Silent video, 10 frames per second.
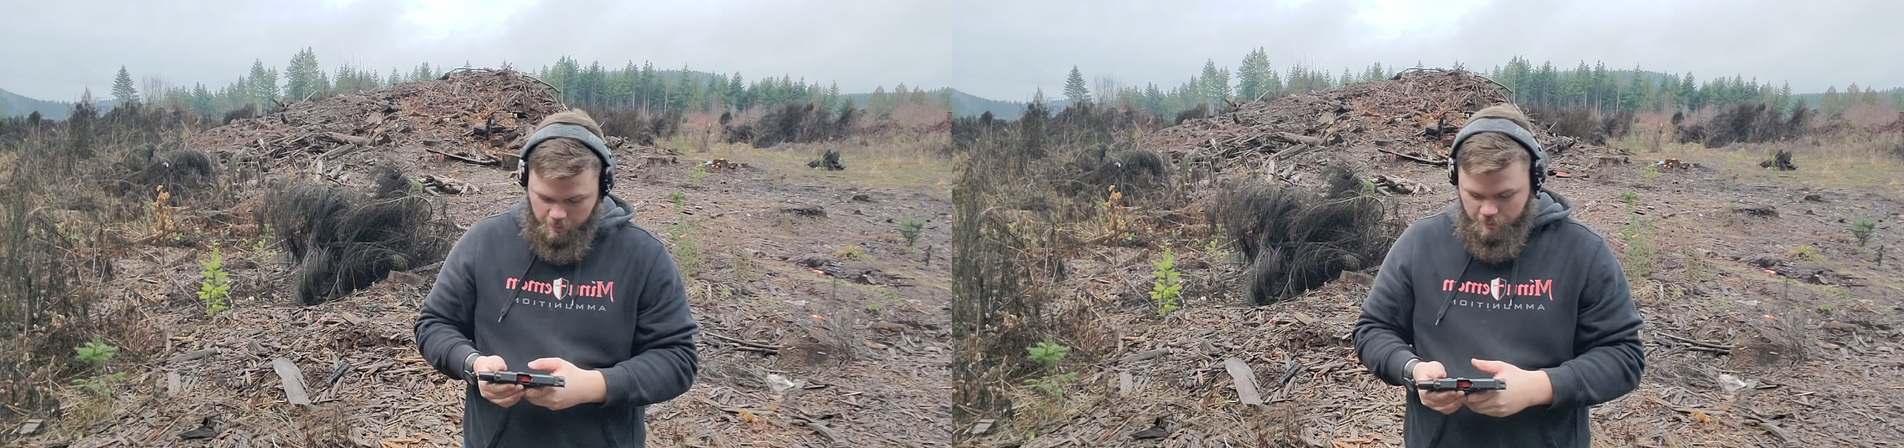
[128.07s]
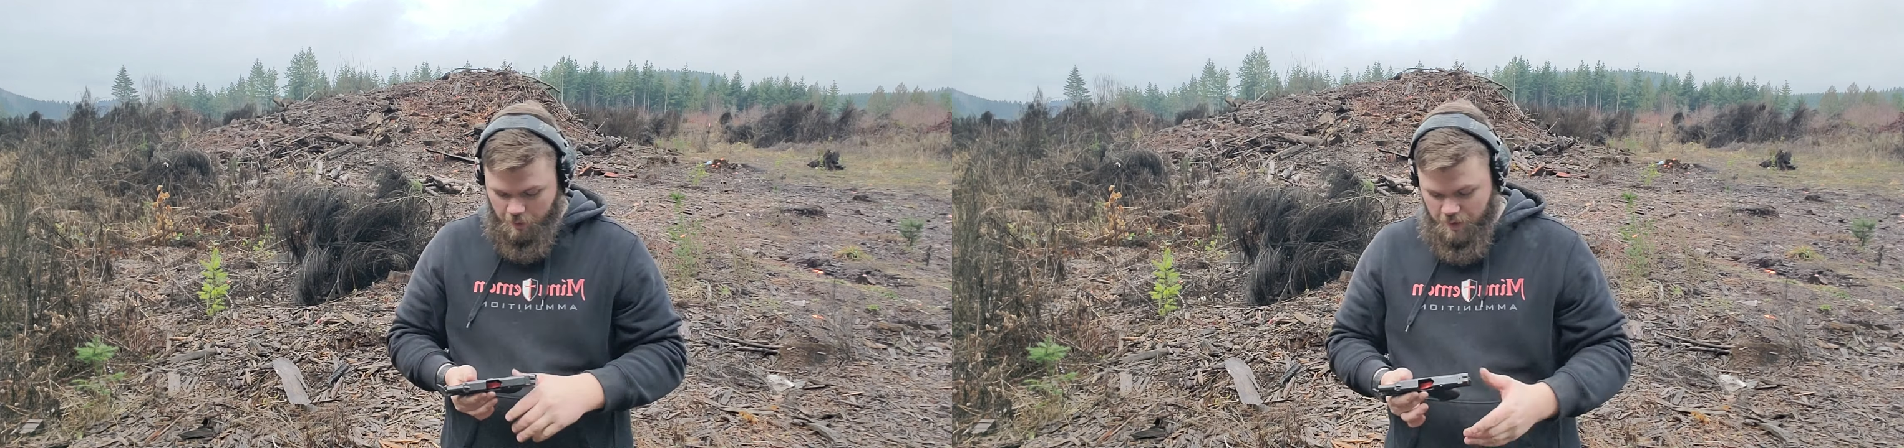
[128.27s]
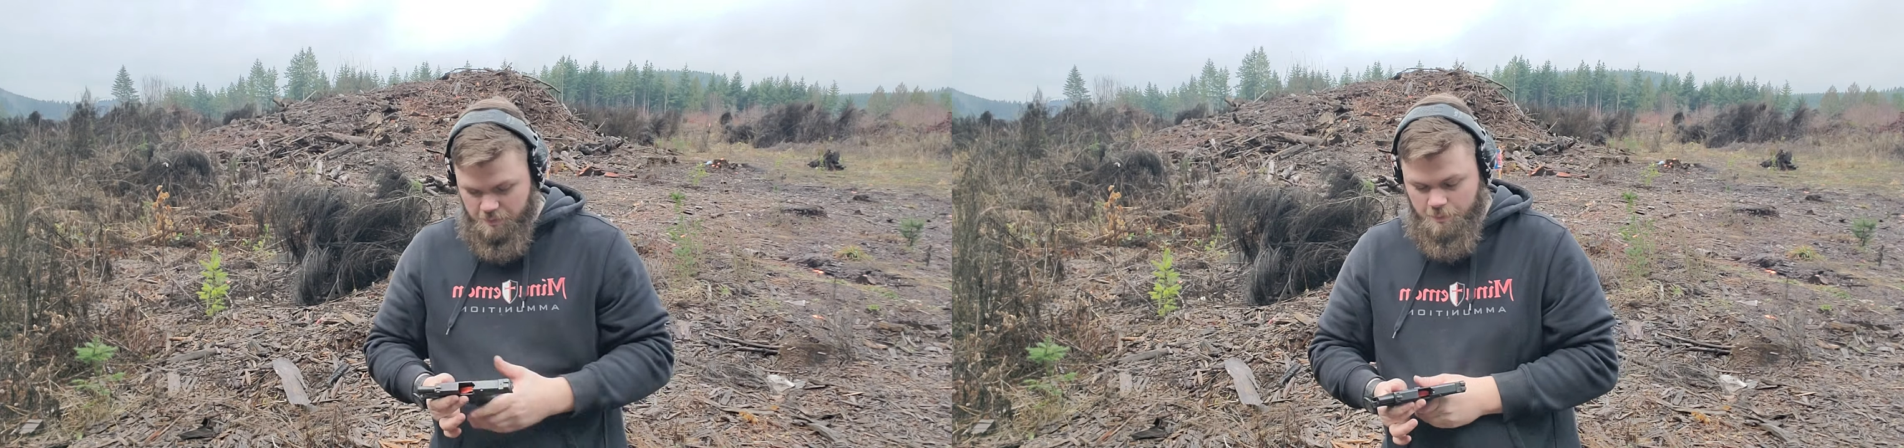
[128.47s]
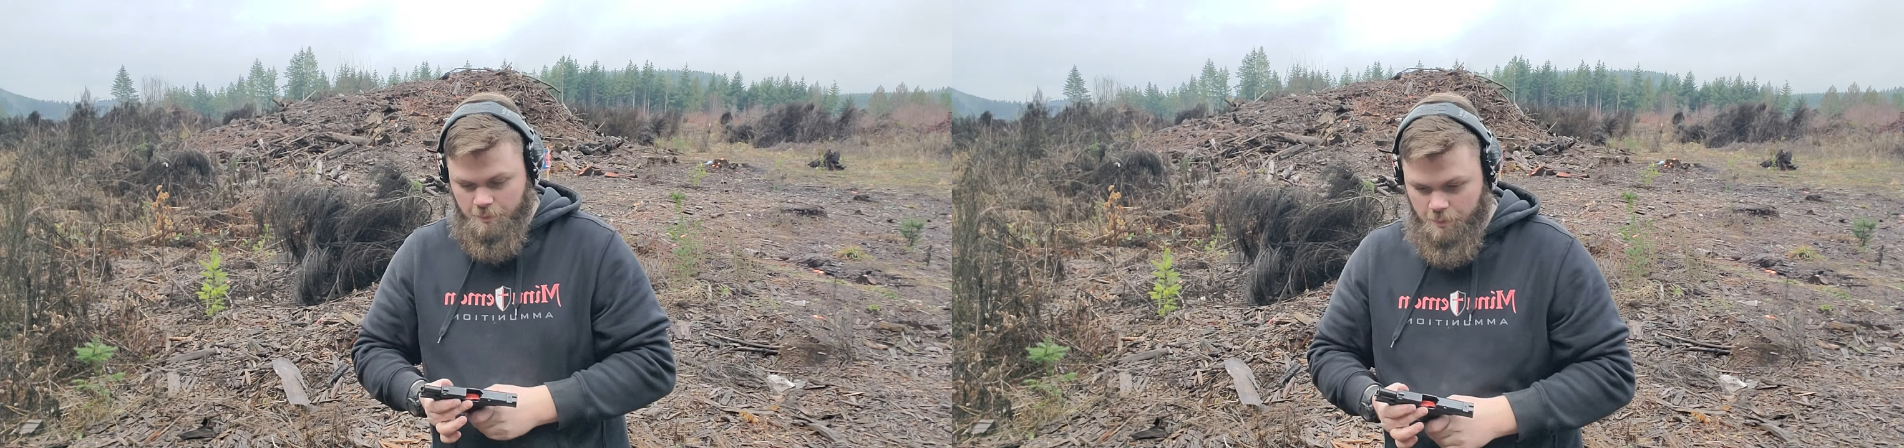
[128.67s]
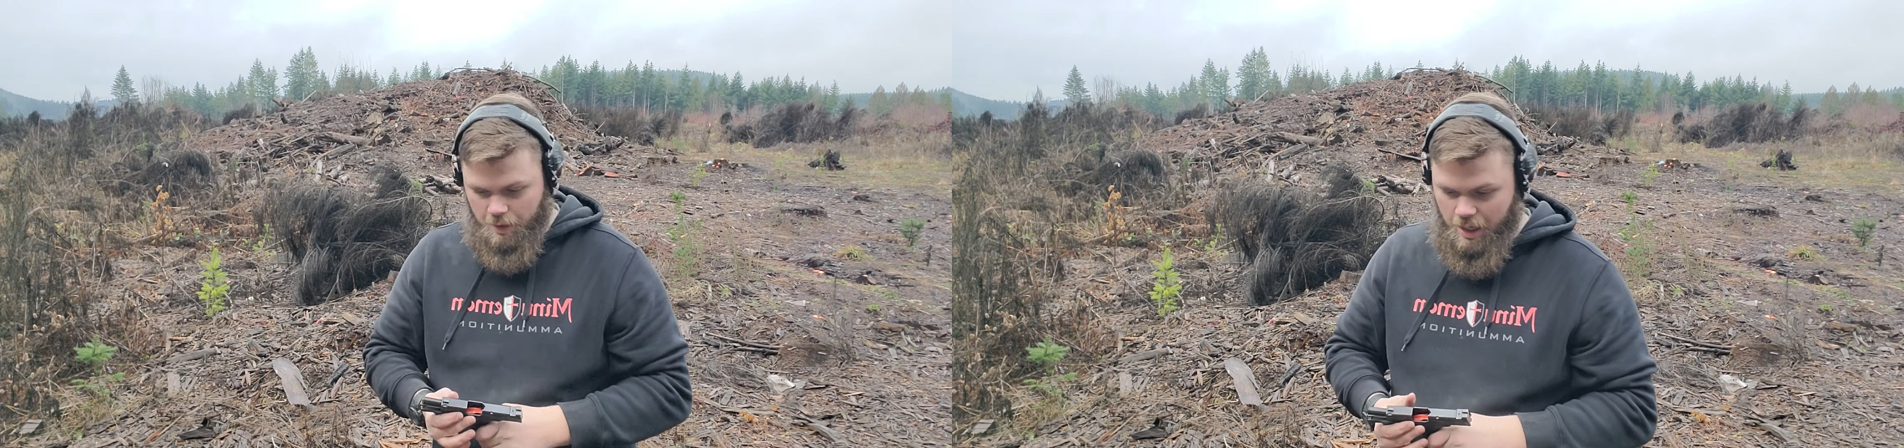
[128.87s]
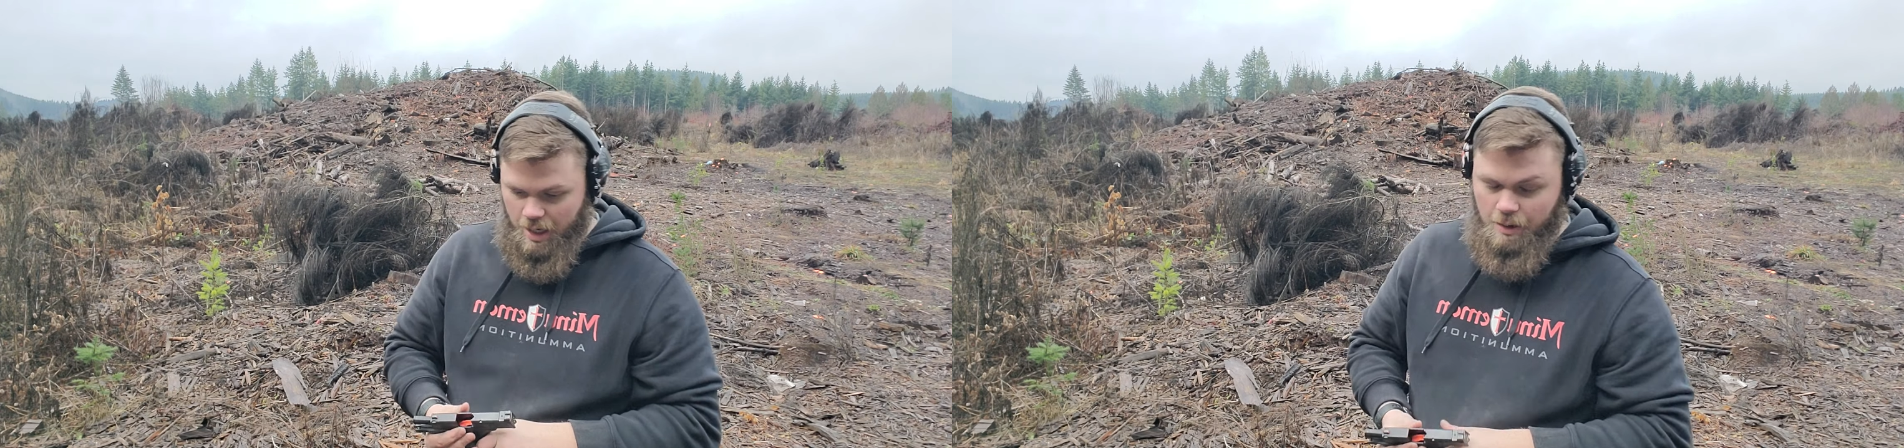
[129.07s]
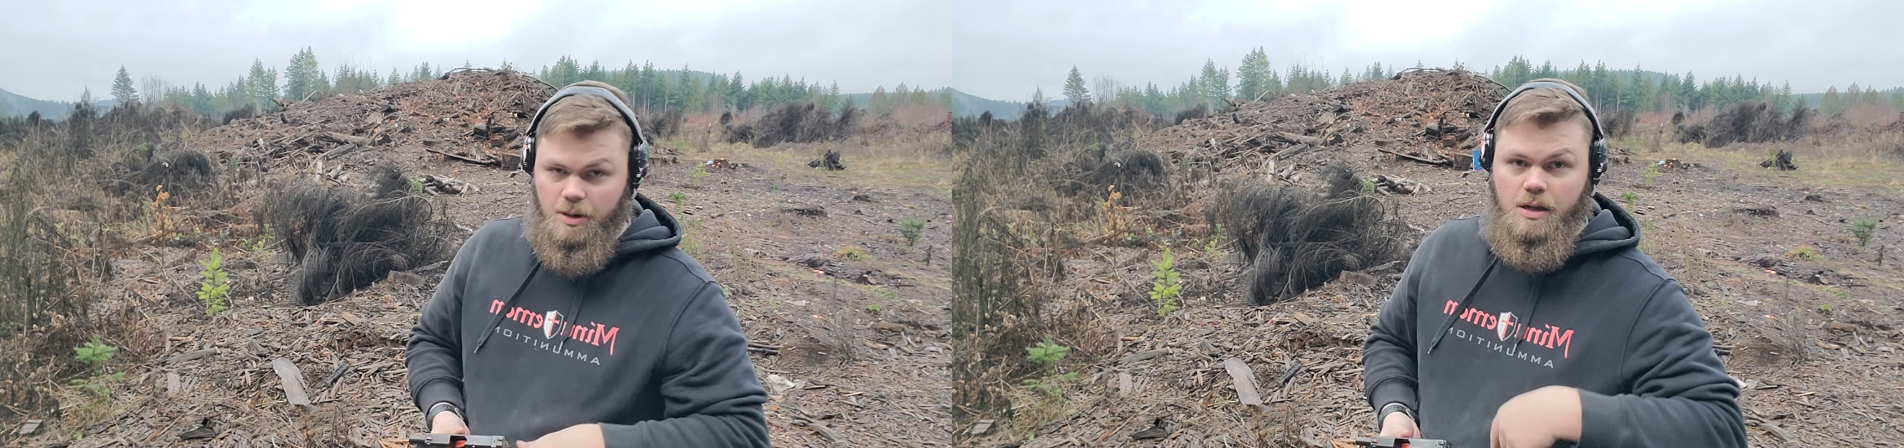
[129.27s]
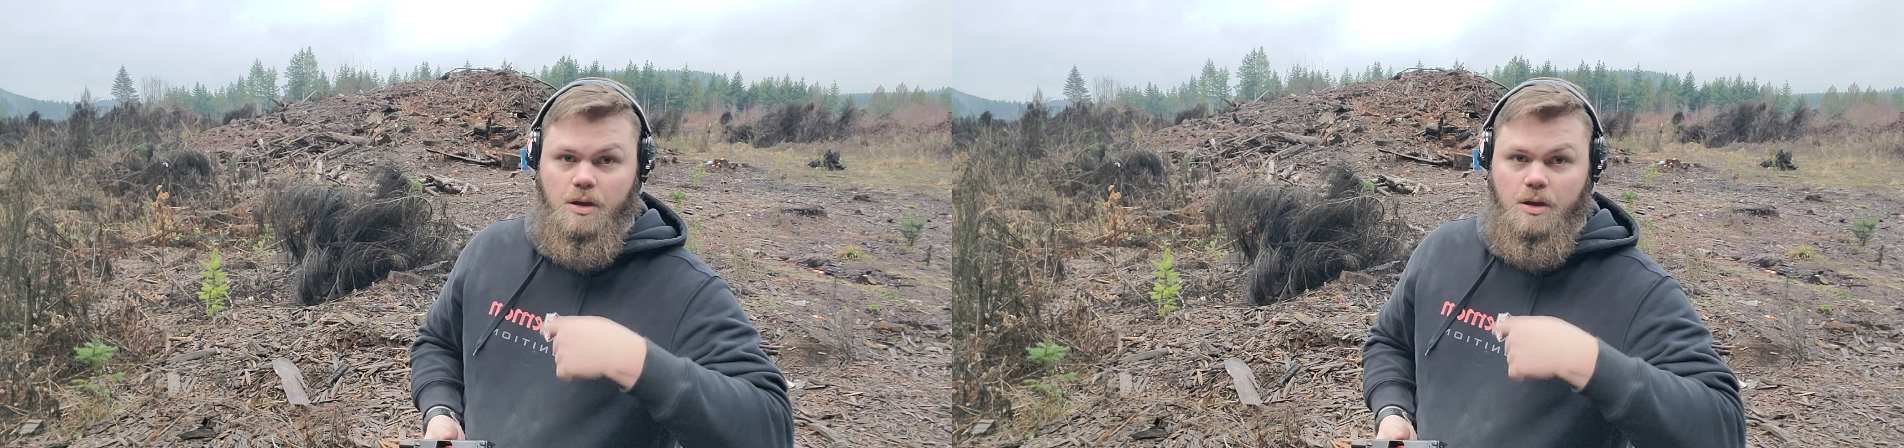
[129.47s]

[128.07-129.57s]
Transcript: to reload it, and I'm going